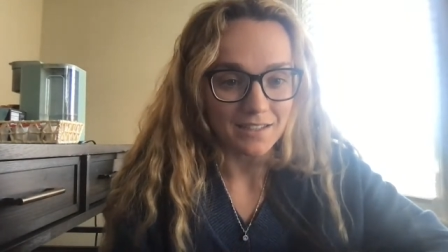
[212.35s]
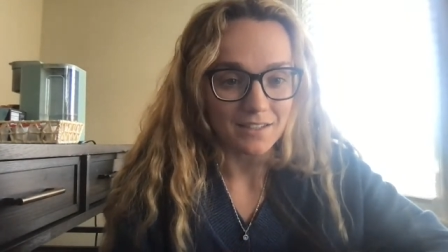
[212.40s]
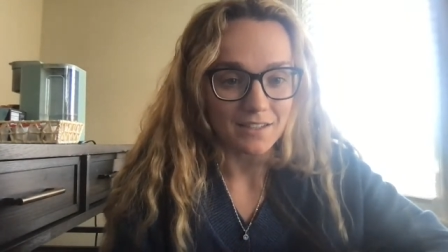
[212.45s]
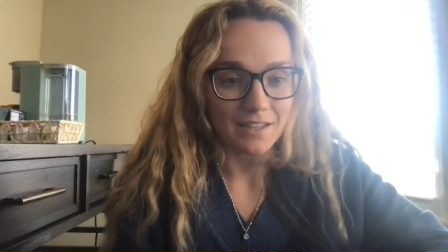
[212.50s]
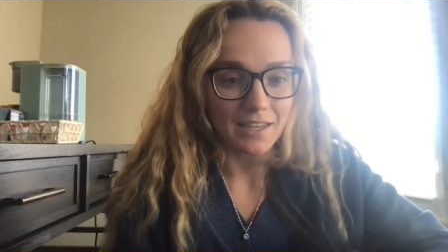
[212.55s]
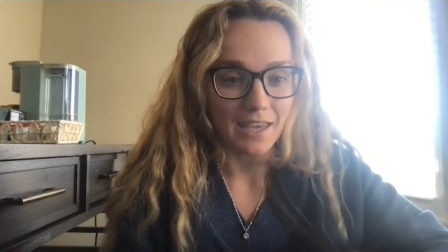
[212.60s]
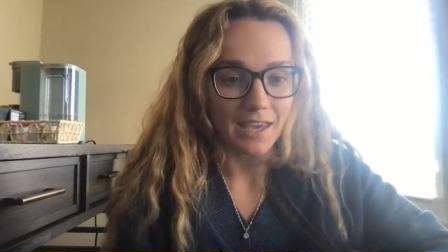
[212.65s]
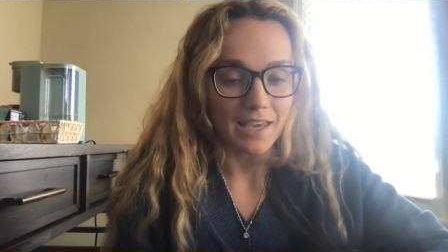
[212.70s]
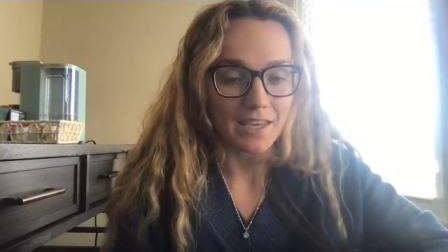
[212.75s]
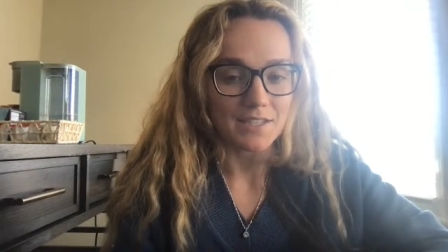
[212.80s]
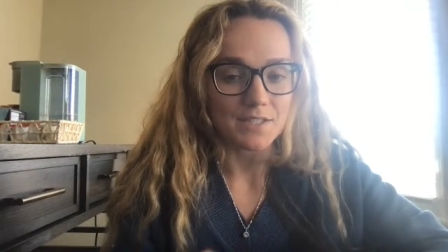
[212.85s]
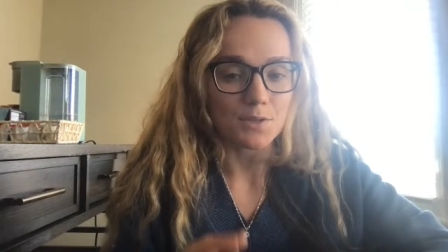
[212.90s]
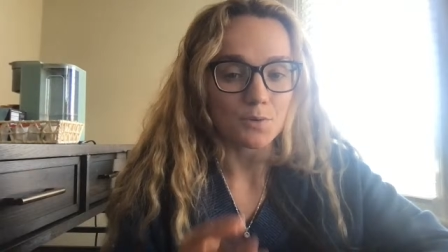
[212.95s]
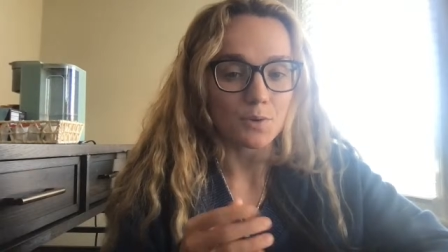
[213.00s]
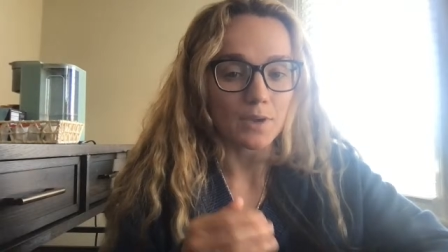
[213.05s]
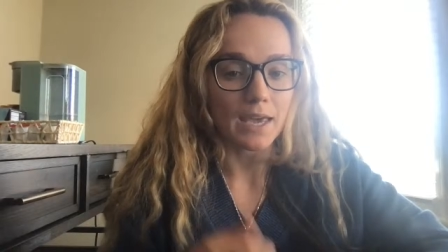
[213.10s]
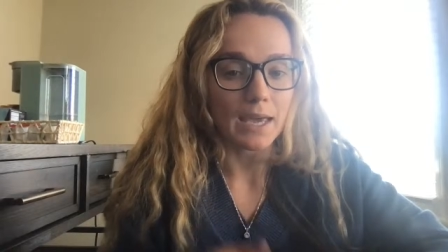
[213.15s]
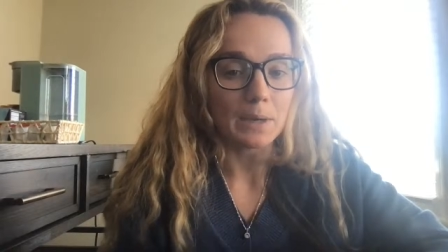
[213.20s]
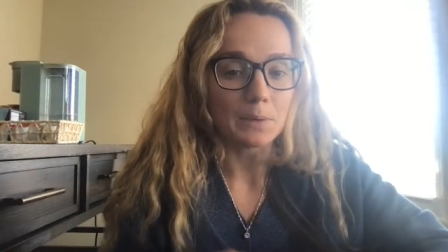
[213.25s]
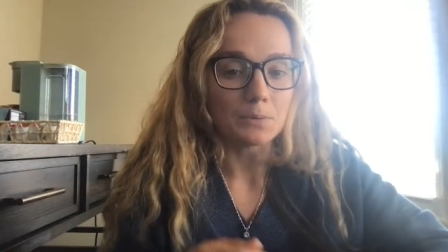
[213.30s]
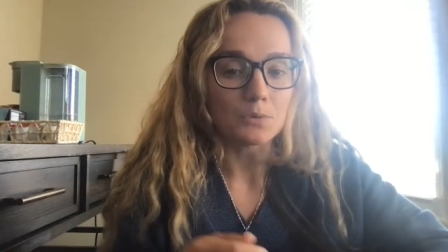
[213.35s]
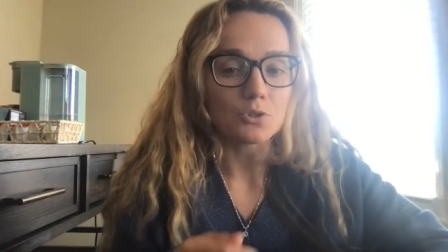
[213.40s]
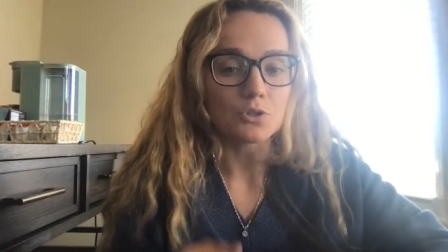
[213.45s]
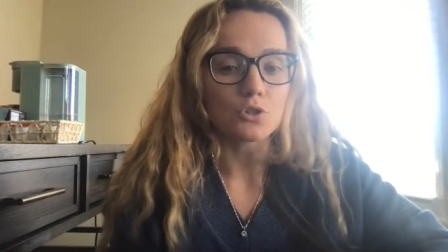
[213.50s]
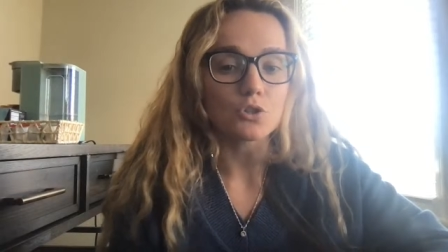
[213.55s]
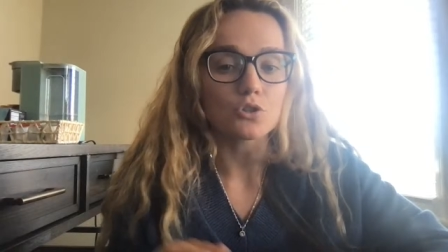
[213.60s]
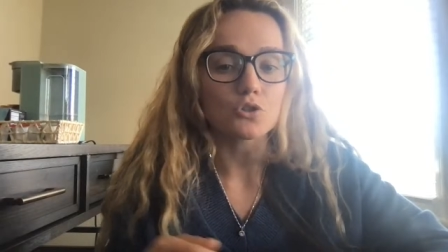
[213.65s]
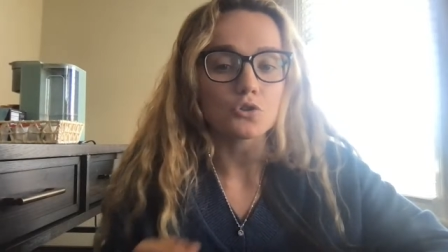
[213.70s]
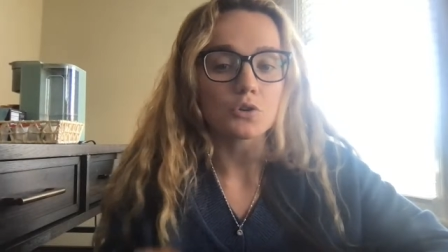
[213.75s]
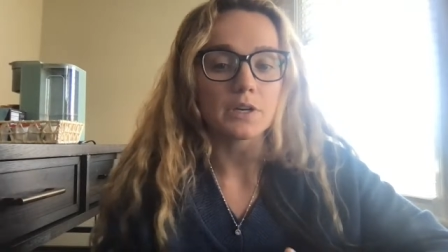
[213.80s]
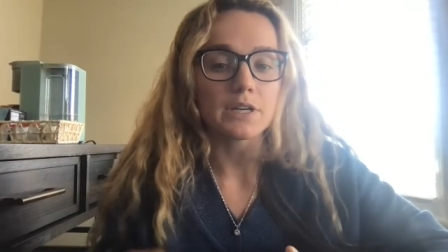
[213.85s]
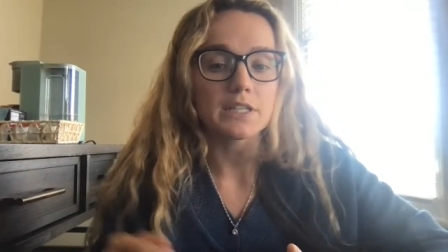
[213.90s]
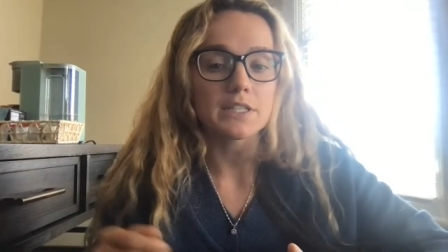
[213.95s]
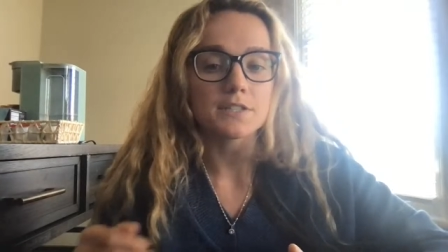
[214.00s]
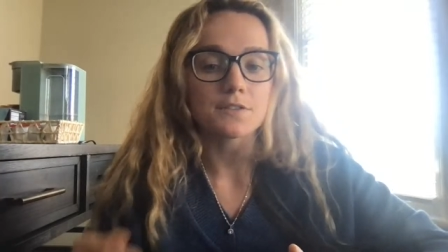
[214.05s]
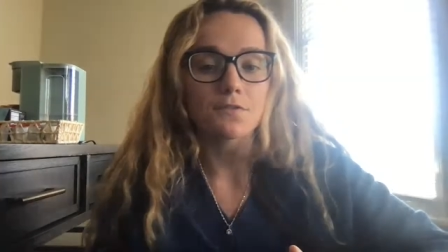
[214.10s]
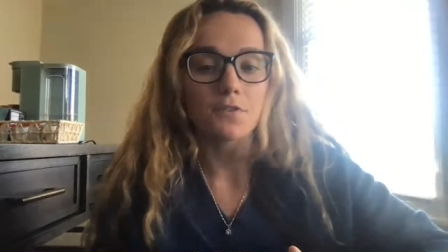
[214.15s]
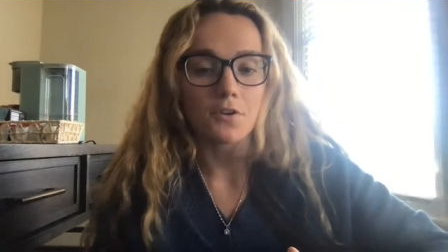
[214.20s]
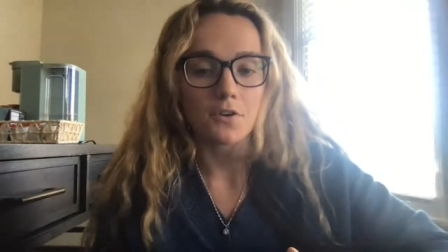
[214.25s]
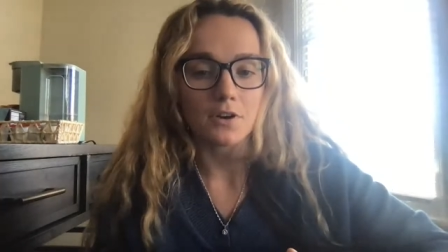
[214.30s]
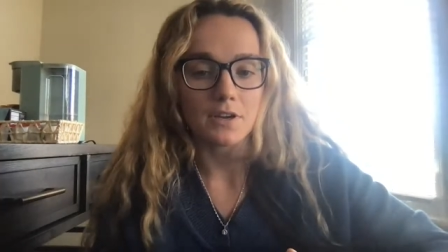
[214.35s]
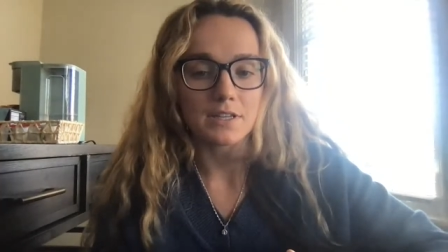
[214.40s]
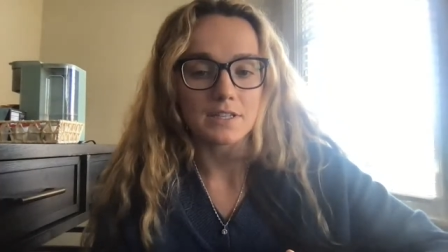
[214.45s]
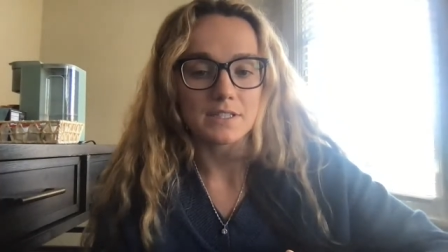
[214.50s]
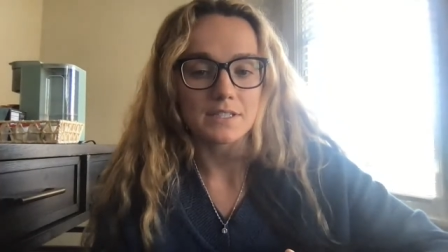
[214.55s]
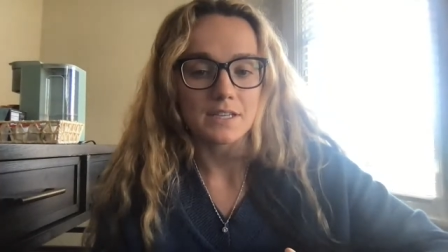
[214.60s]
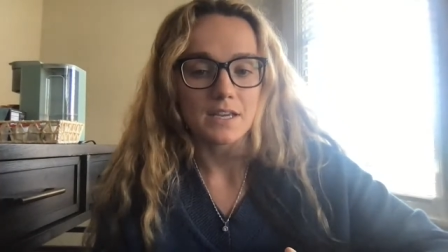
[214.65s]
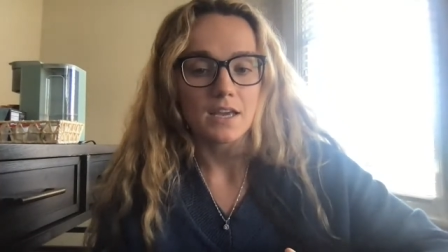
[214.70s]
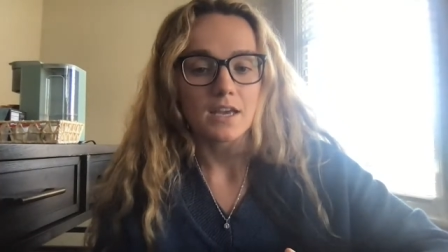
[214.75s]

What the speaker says: Okay, so countertransference